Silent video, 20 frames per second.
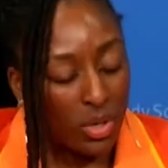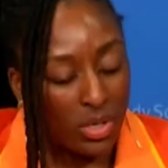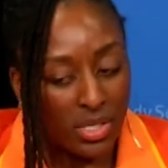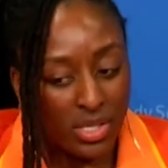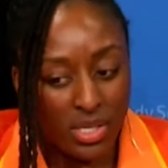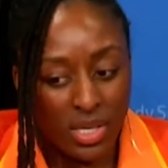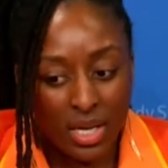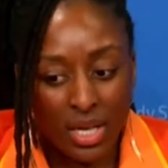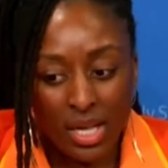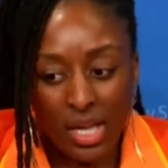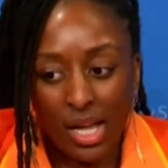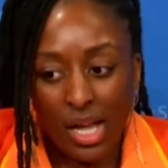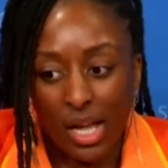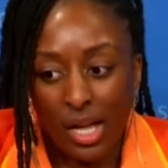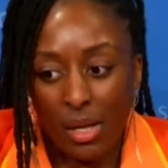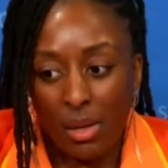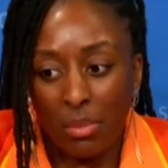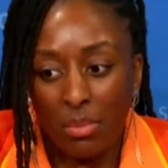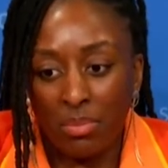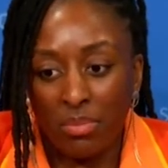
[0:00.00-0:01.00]
course,
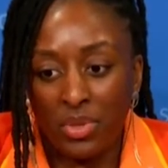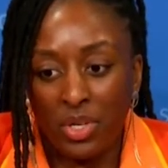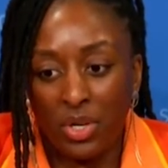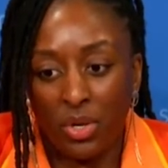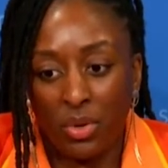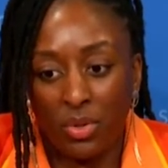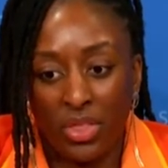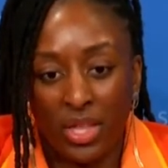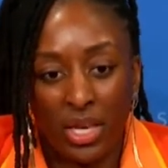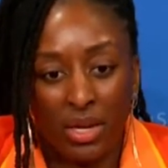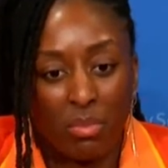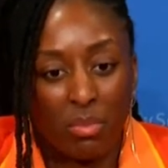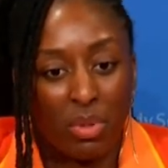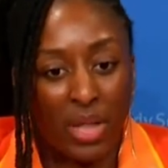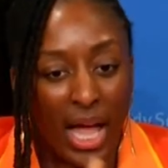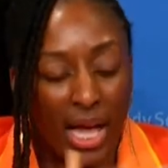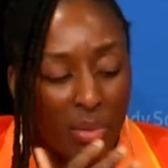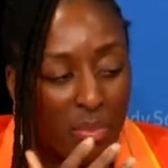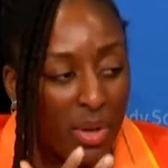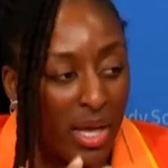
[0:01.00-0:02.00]
you know, then
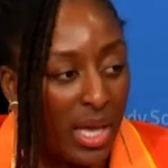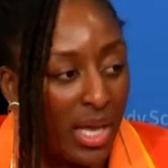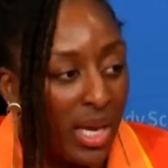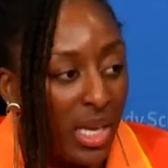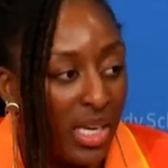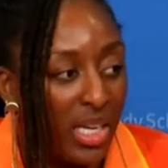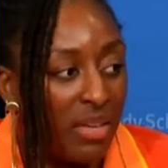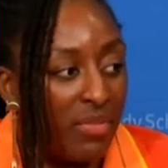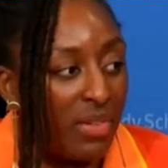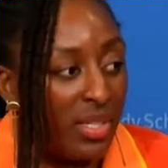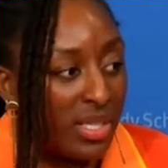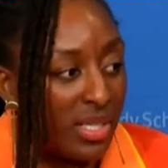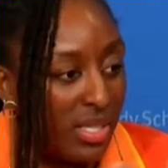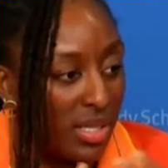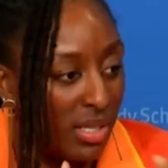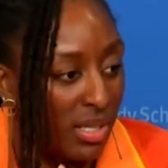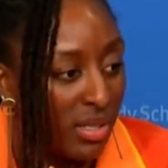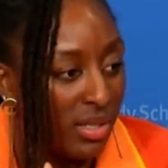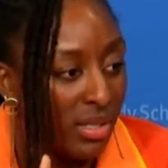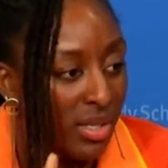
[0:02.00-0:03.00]
black men, and even
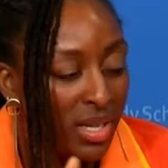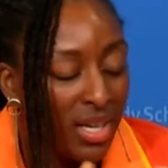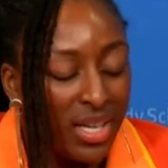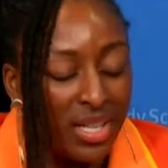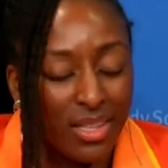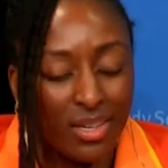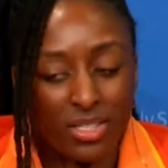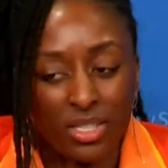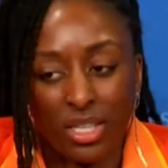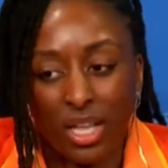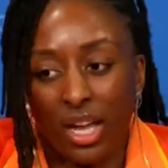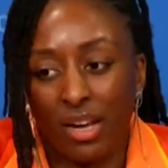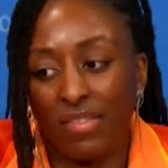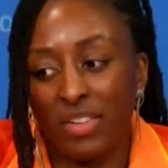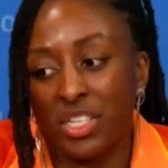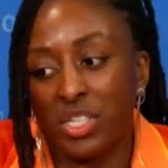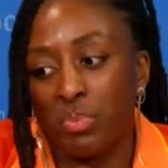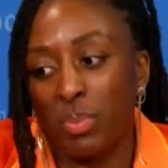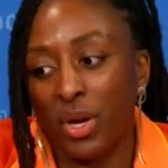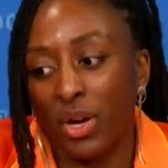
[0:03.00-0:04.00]
still, there's a lot of
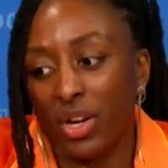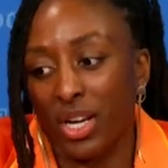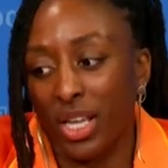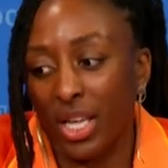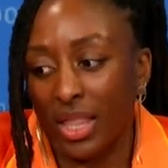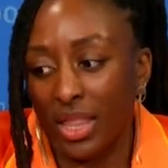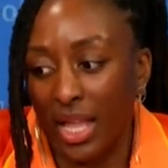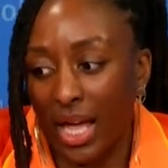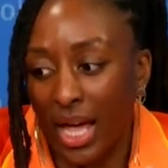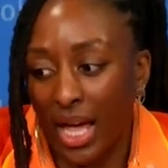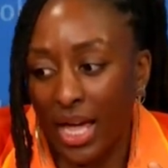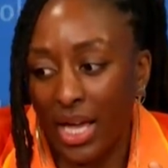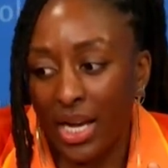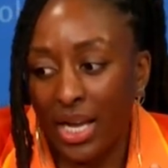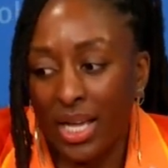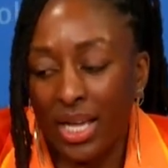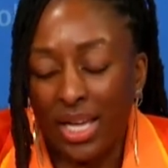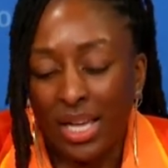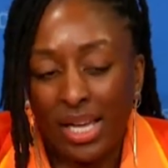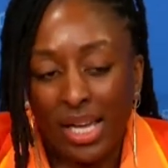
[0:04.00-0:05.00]
disparity in
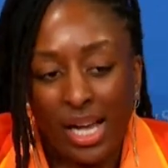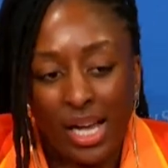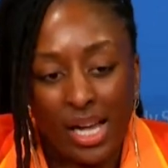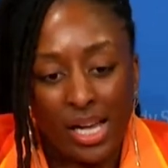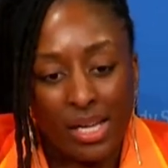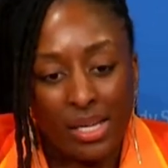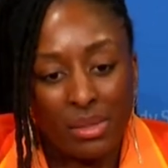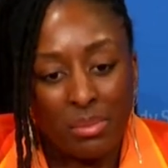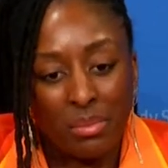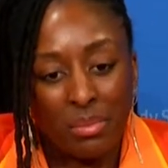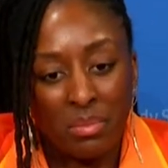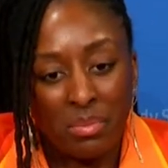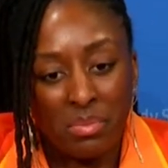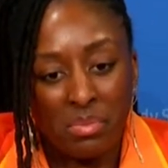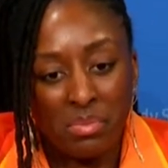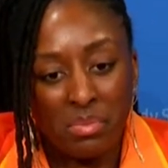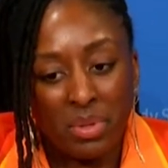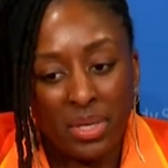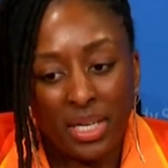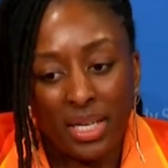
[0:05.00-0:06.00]
that.
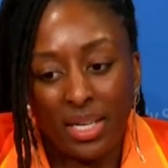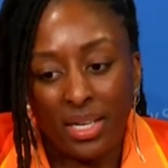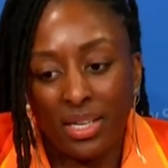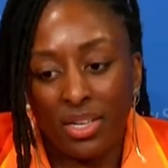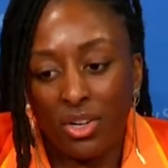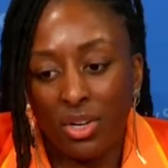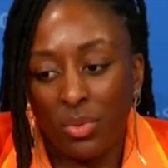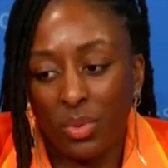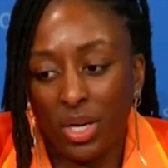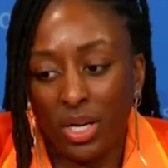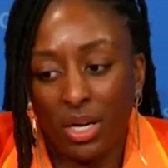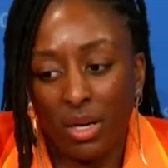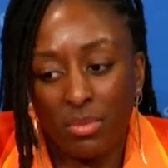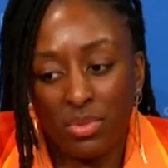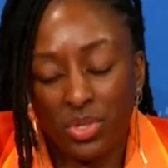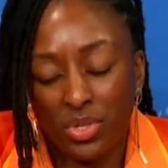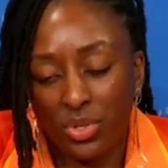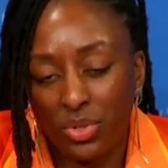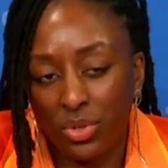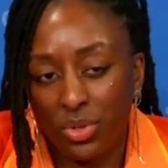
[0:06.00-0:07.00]
But, you know, when it
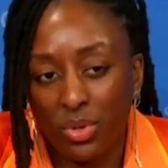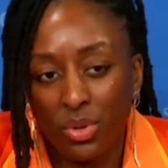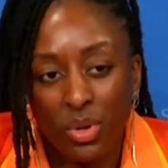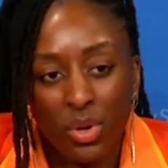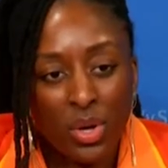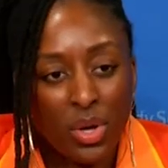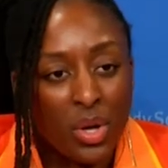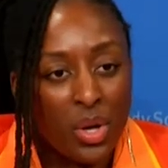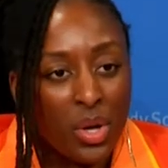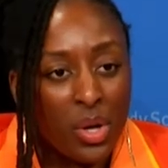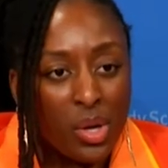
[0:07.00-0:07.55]
comes to